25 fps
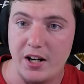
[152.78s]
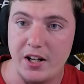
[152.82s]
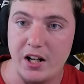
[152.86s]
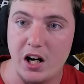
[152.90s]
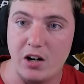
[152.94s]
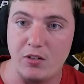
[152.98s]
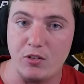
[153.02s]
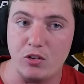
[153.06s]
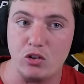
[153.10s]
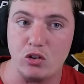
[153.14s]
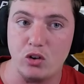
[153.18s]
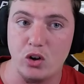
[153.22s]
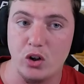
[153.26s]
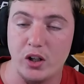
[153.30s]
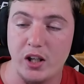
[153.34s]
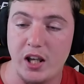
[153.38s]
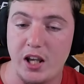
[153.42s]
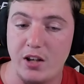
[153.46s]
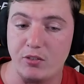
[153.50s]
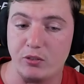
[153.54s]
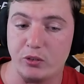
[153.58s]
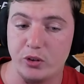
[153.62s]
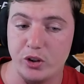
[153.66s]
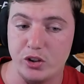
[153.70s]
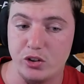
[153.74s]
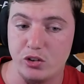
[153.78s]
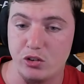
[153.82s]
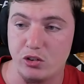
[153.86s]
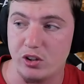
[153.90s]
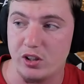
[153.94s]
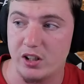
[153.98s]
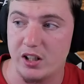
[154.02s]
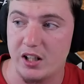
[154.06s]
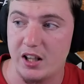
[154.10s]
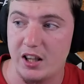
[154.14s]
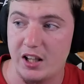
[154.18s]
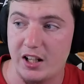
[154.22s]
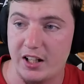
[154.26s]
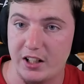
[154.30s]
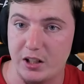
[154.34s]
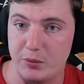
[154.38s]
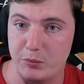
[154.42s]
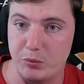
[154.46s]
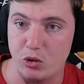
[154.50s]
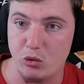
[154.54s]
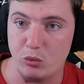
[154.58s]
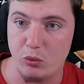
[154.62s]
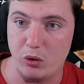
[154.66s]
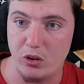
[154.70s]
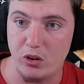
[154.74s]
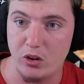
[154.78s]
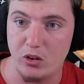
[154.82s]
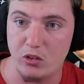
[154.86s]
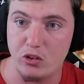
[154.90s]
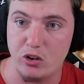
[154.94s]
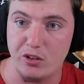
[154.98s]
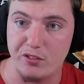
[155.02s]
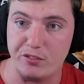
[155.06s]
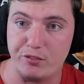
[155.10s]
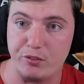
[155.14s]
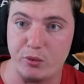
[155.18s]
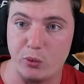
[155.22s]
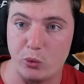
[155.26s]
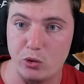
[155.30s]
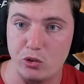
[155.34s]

And then obviously our cave creature is going to get lined up as well, and it's going to